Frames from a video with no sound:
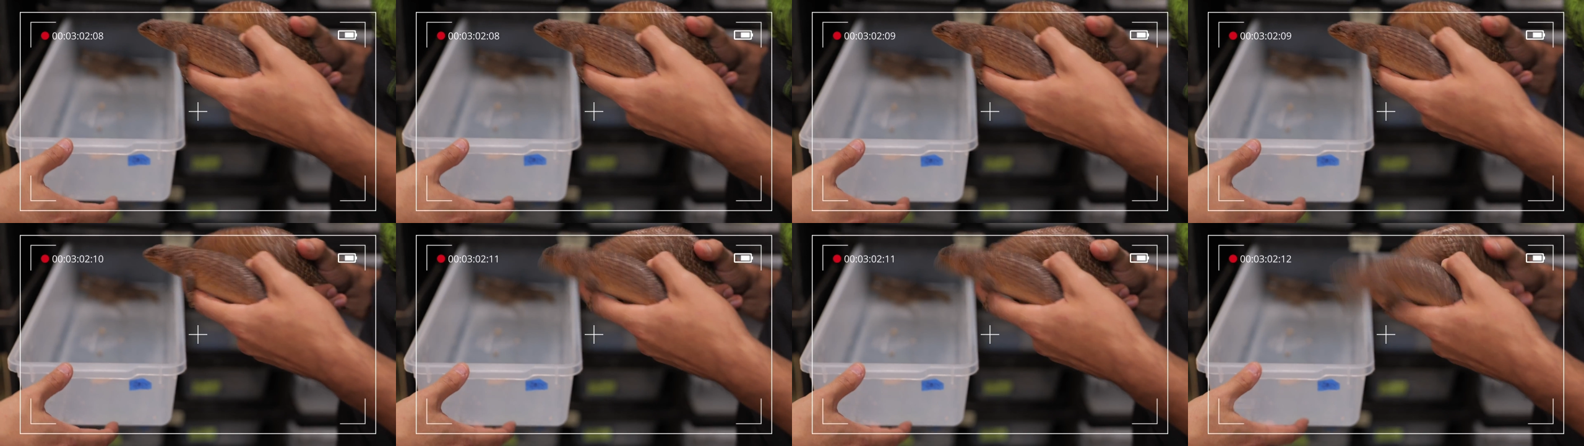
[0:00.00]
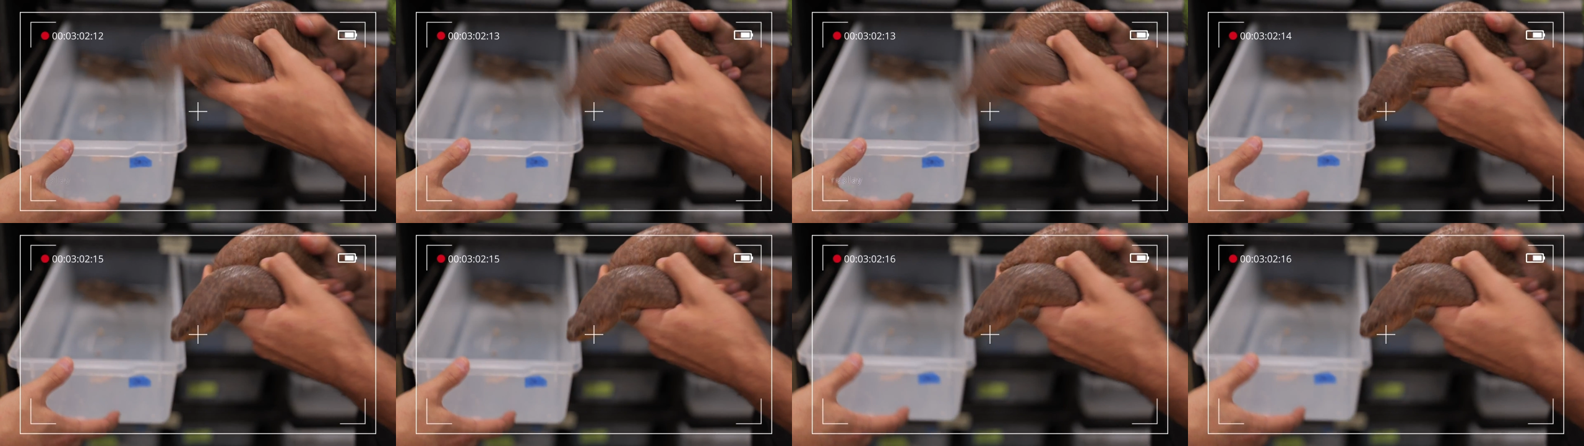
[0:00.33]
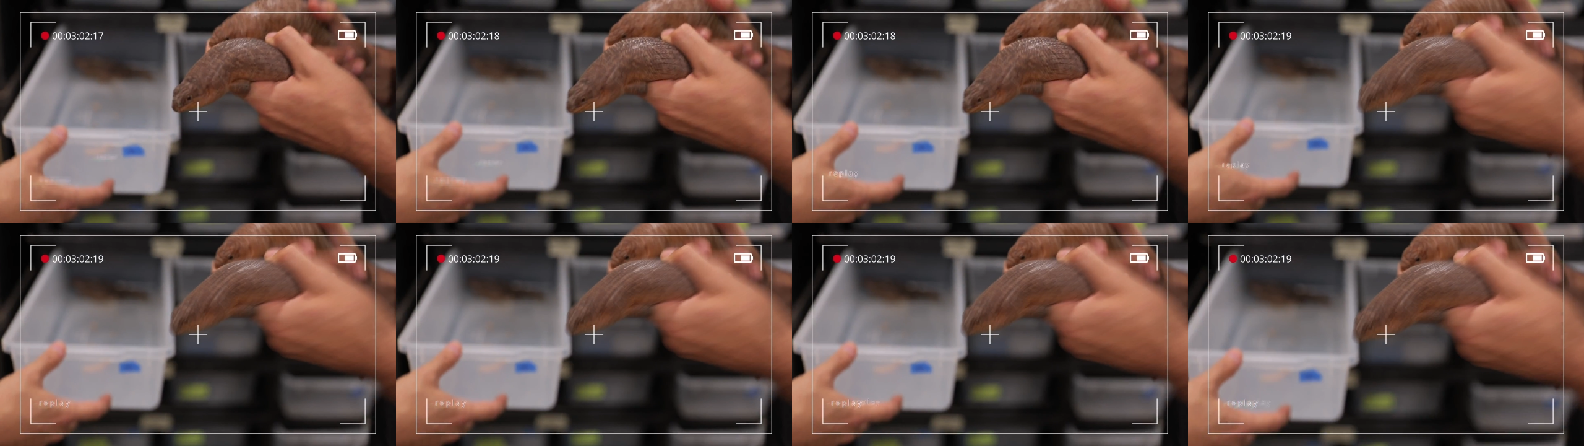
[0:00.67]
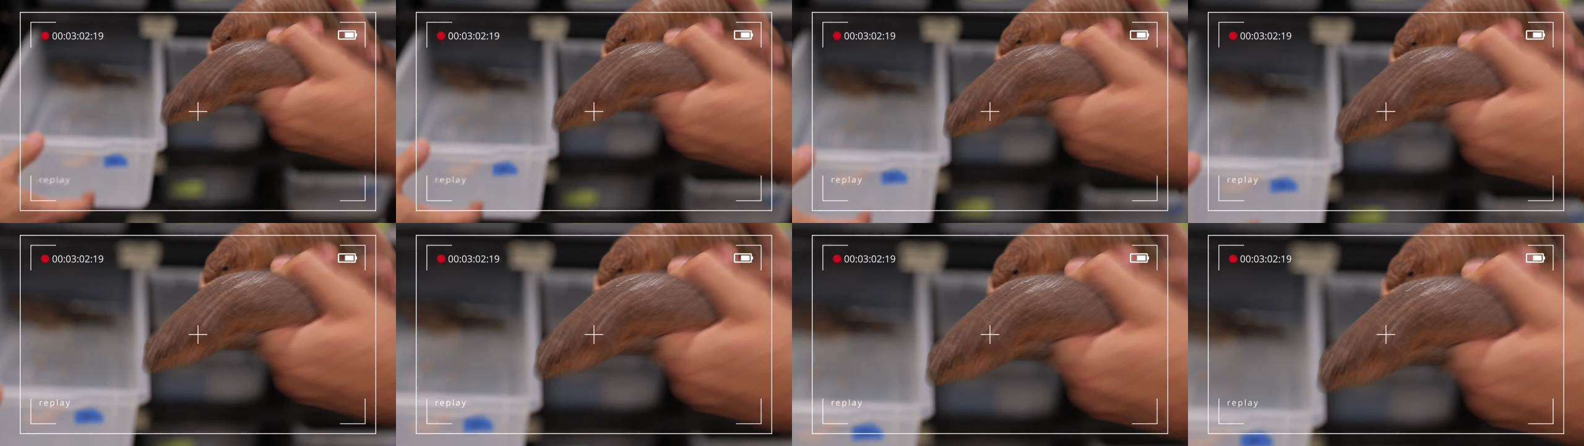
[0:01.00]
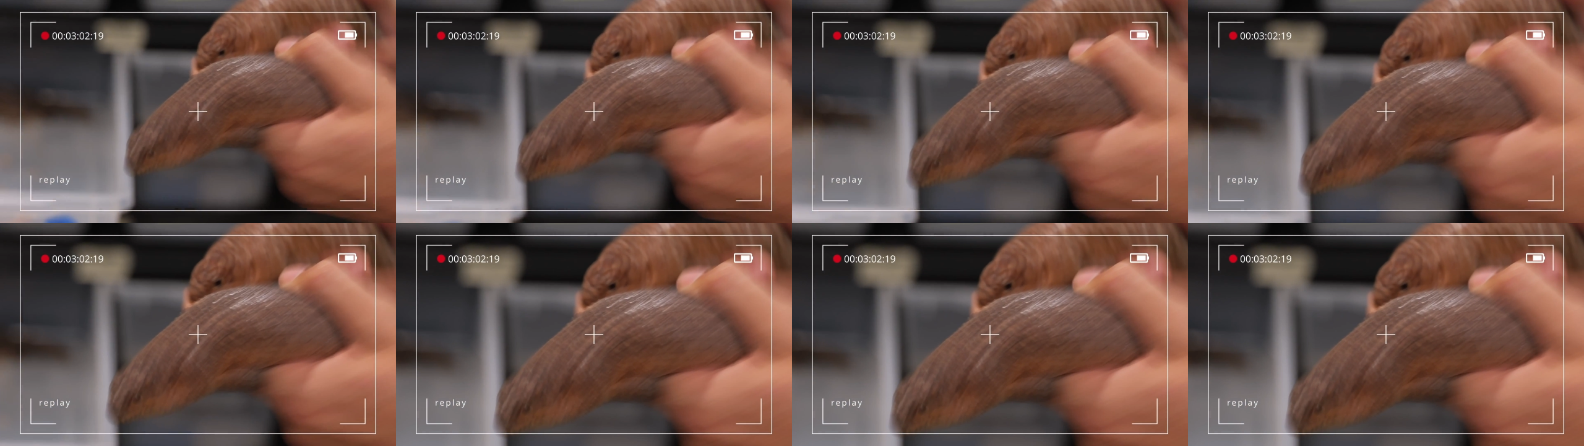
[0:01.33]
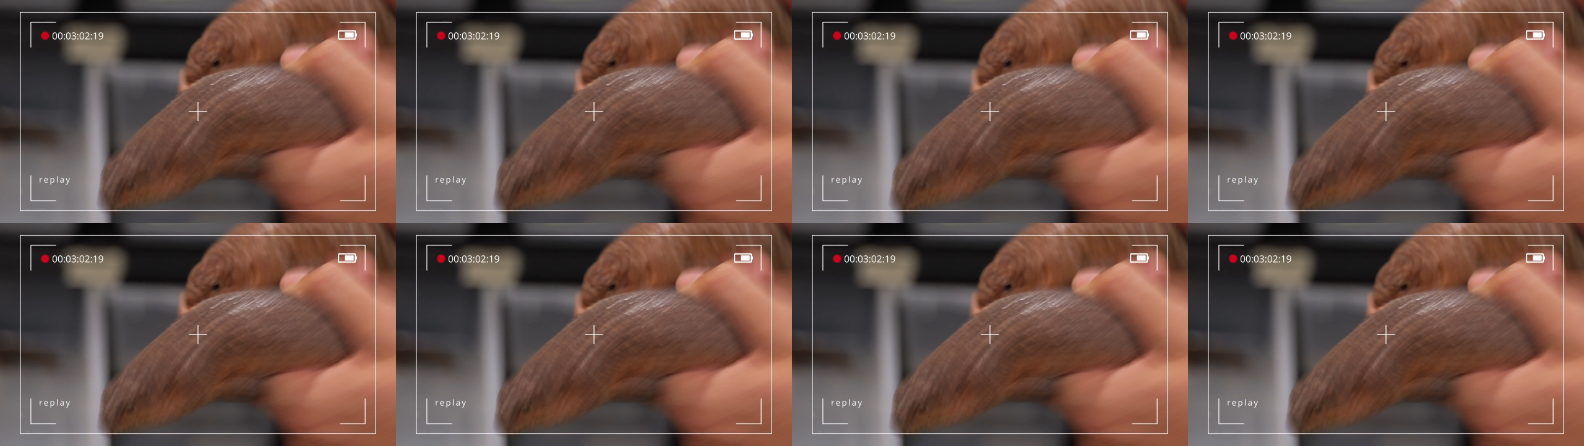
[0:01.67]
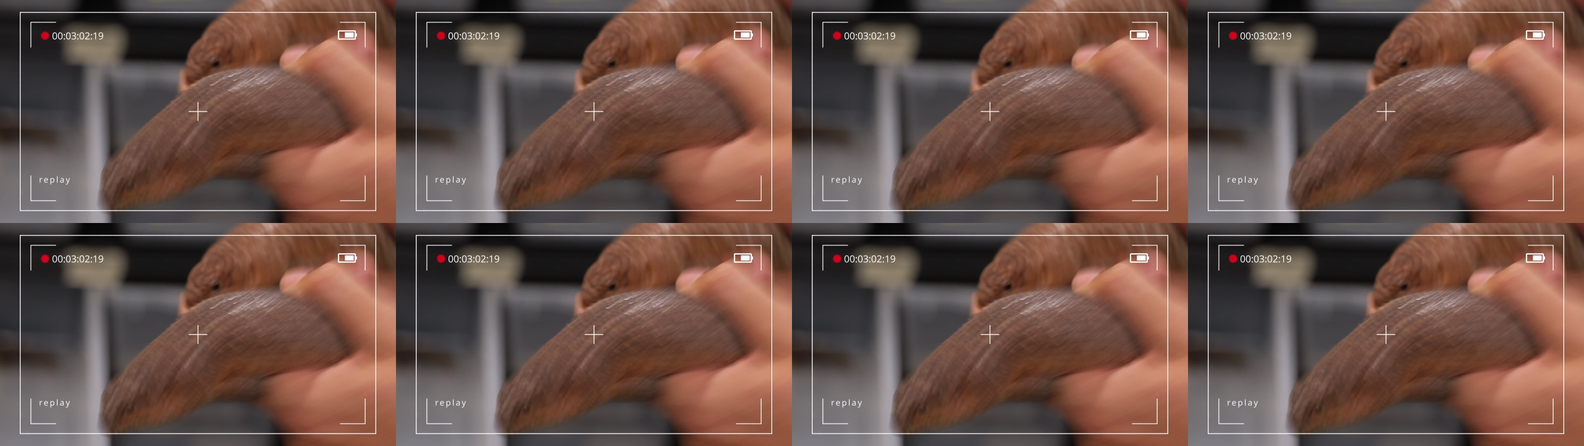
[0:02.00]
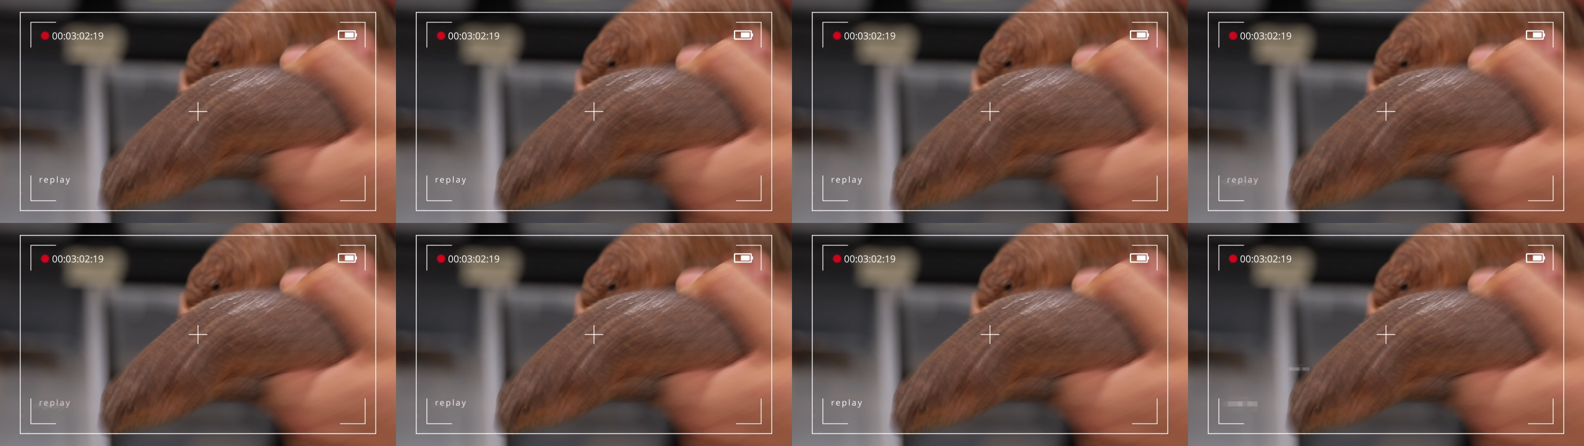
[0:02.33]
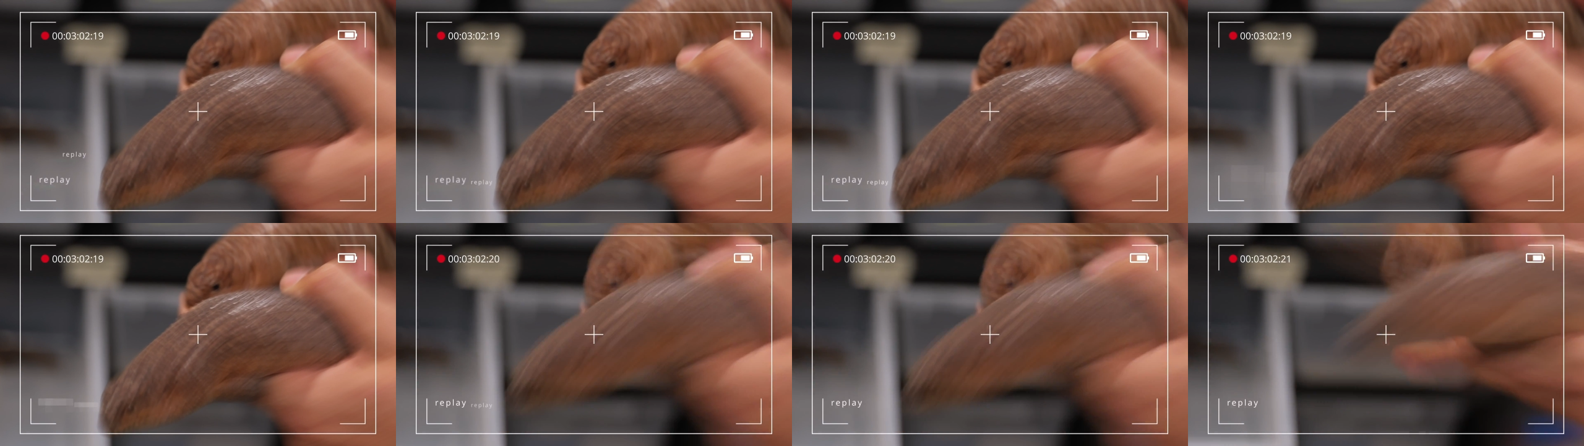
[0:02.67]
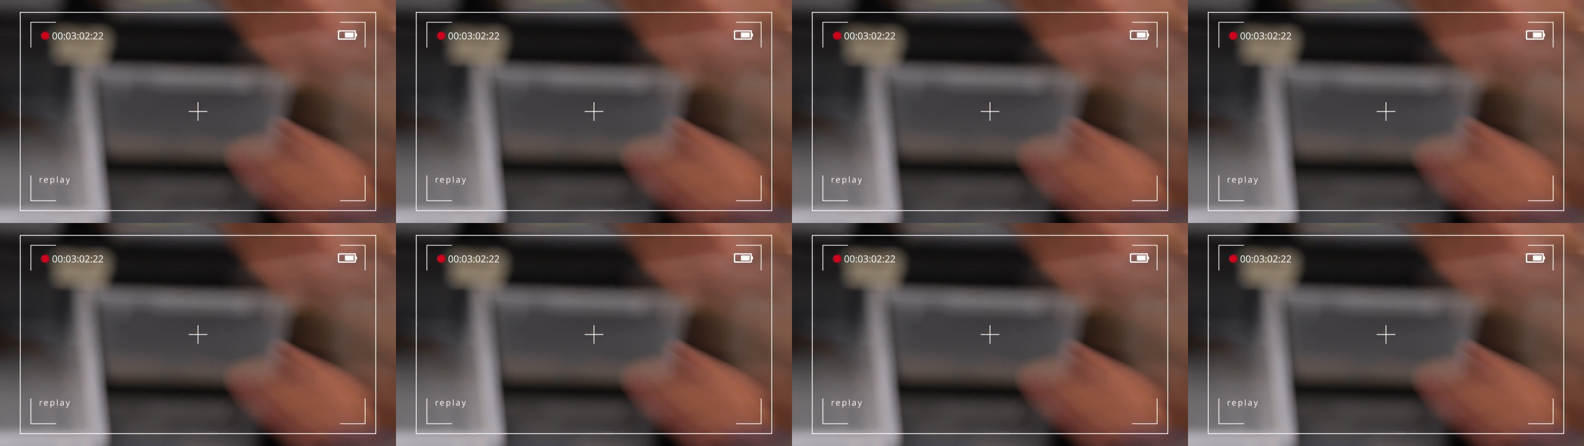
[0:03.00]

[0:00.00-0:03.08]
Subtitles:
Nobody's mouth can be seen.